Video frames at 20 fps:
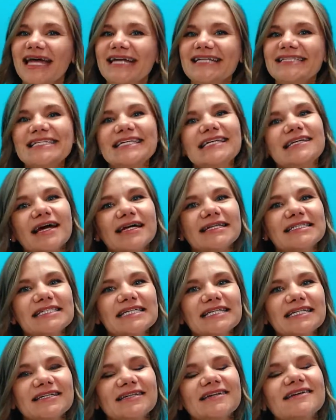18,
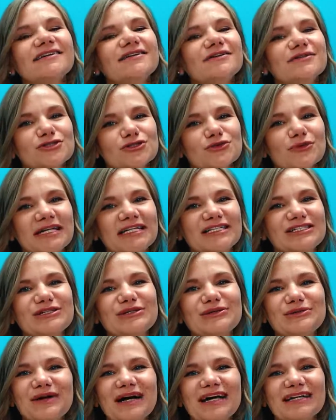19,
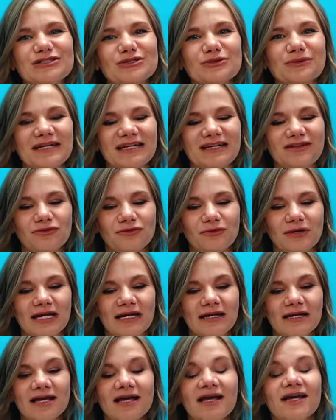22 and
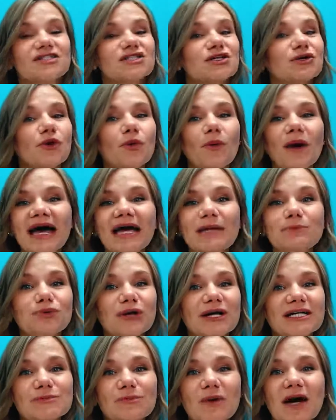23. So go ahead,
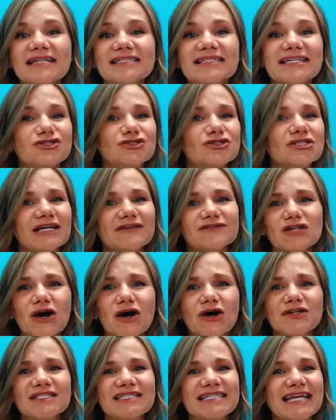press pause, get yourselves
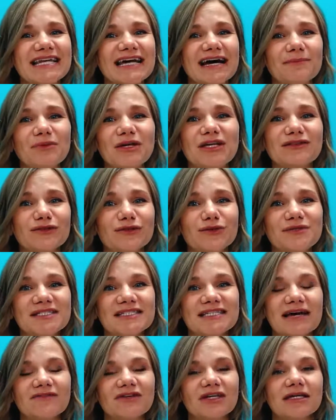all set up in Luke
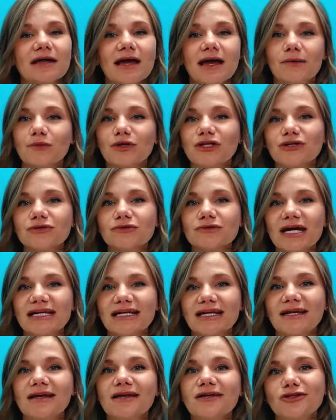7, and when you're
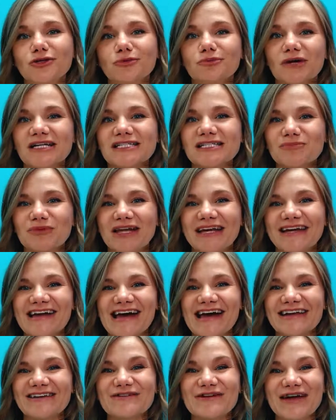ready, you press play
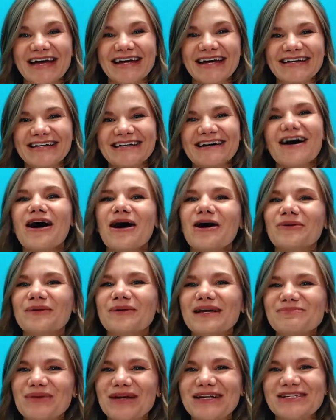again, okay? I'll
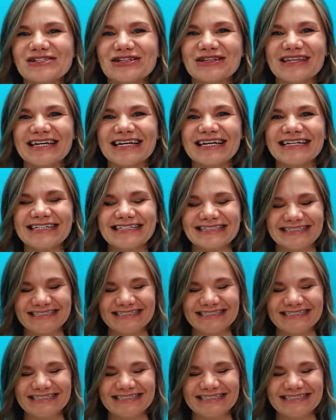wait patiently.